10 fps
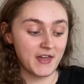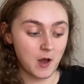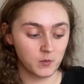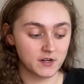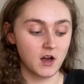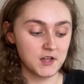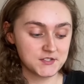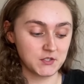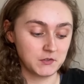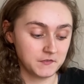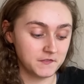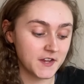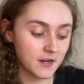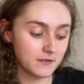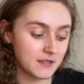That one also
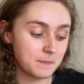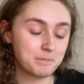very